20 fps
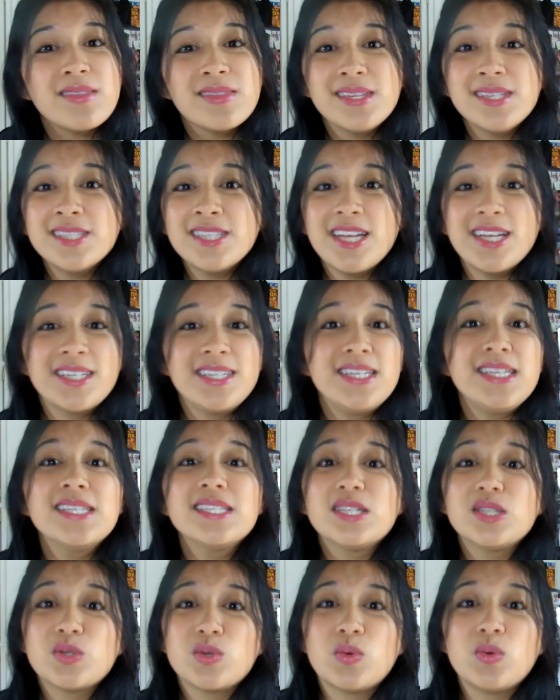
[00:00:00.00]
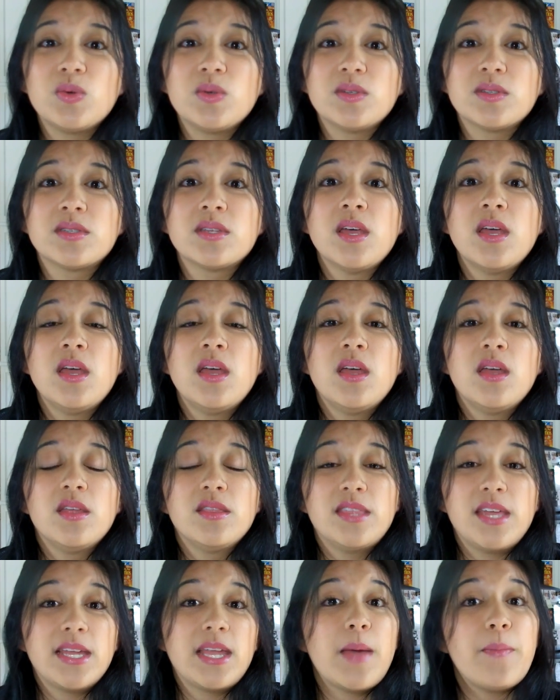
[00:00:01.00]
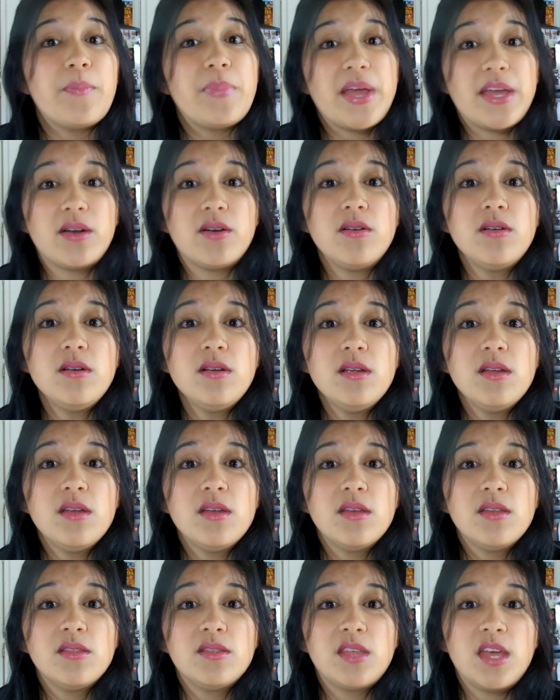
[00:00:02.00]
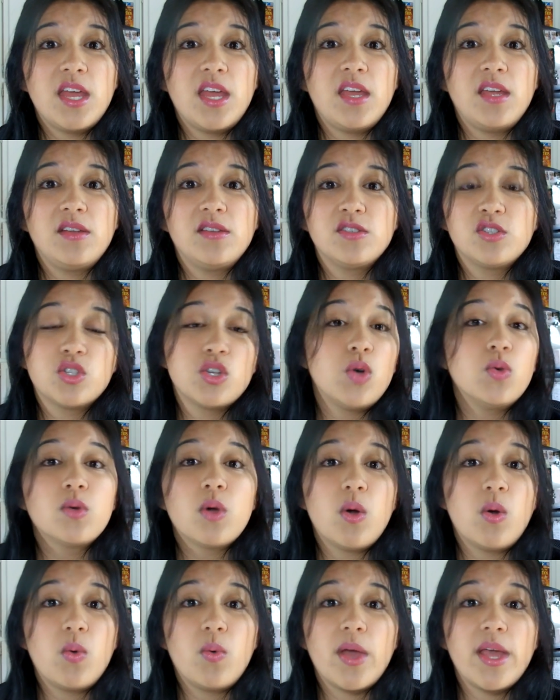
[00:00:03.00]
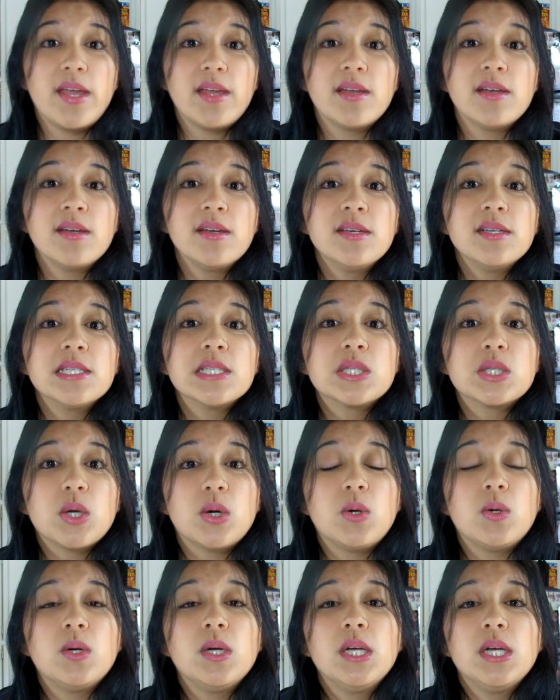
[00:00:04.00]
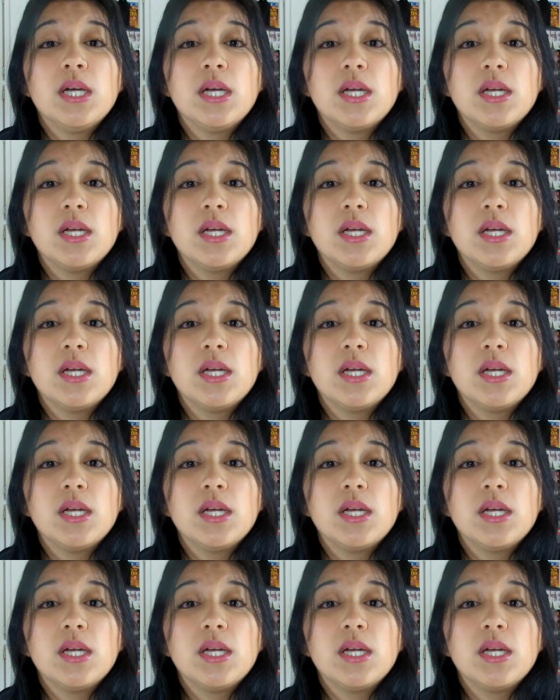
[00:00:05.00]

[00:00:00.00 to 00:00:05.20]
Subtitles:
These techniques and tools, they get better, they don't go away. So